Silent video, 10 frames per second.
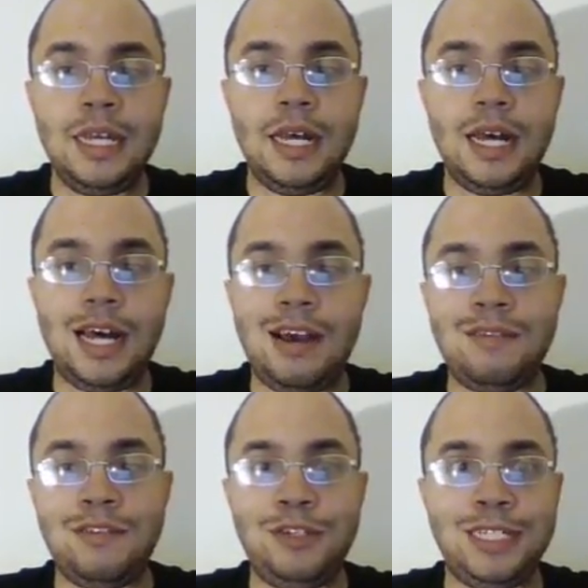
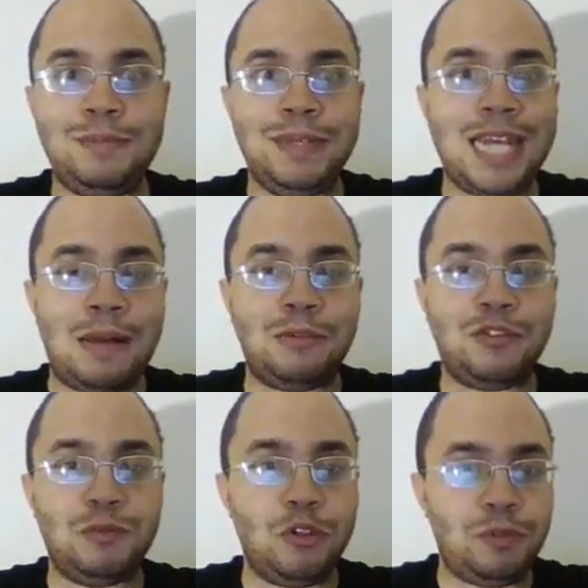However, I'd like to make comments for
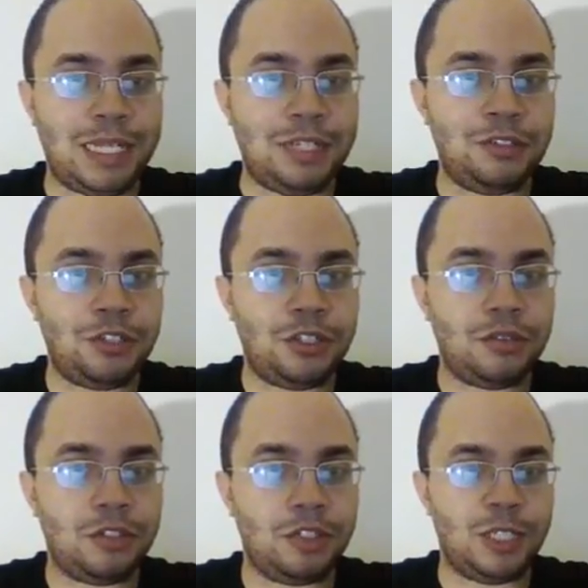both players.
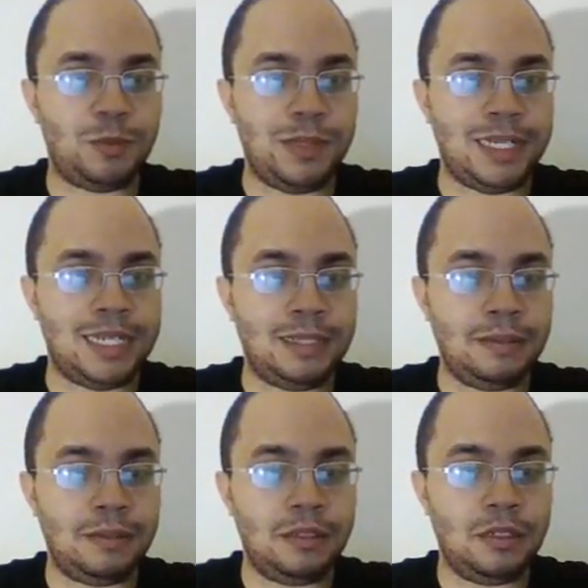So let's begin.